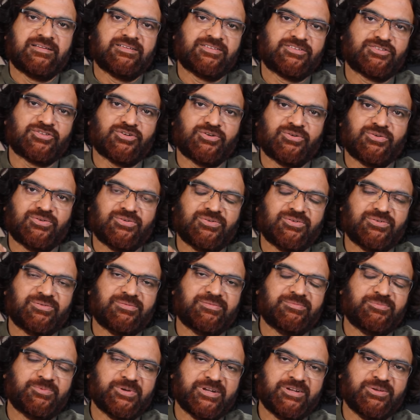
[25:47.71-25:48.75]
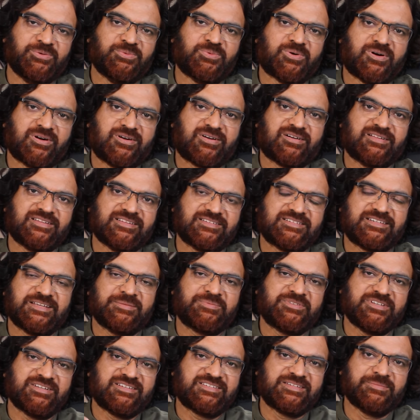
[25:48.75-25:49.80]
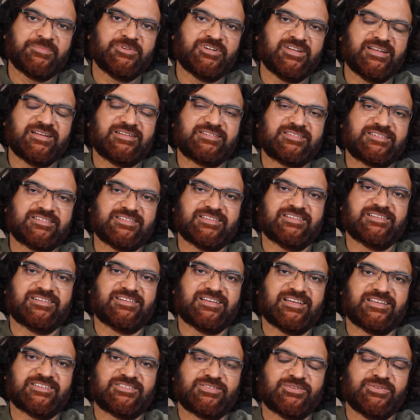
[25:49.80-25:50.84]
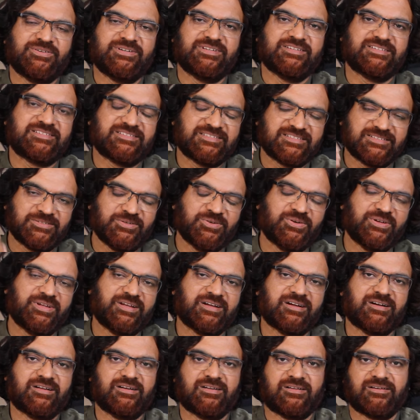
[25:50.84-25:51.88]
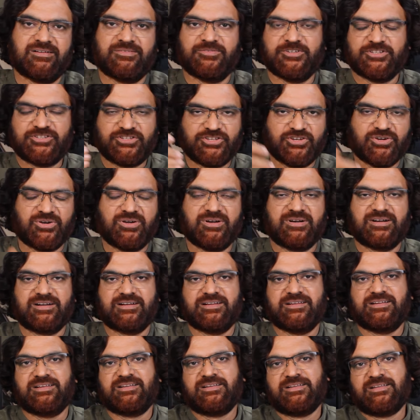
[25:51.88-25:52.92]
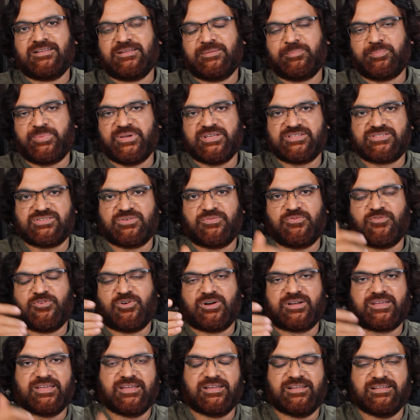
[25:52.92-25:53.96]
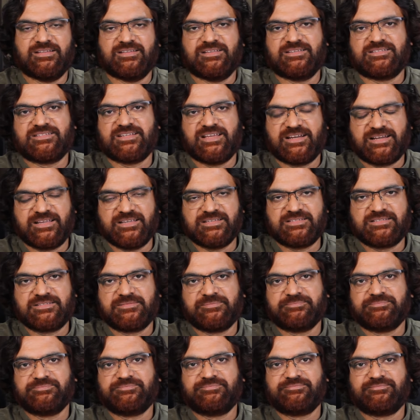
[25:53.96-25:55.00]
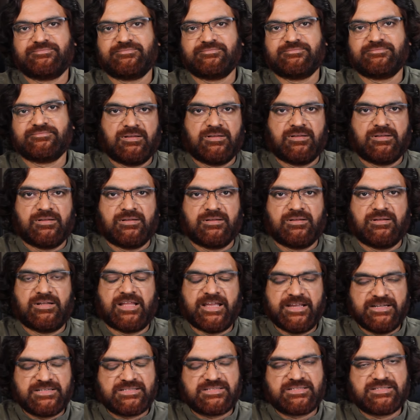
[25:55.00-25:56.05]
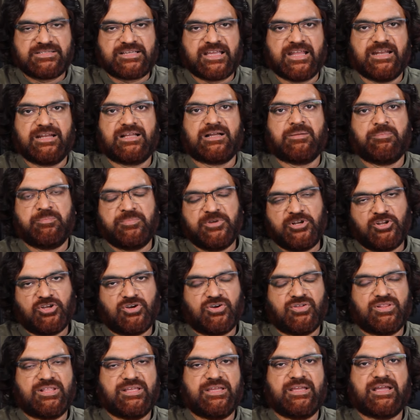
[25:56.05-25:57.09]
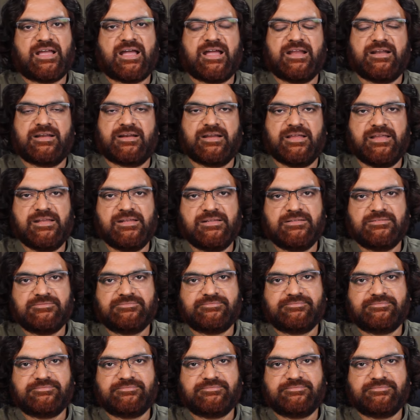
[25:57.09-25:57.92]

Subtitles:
So when you walk on the steps, it simulates as though it is going along with your pace of walking in the staircase. Lights can come below the handrail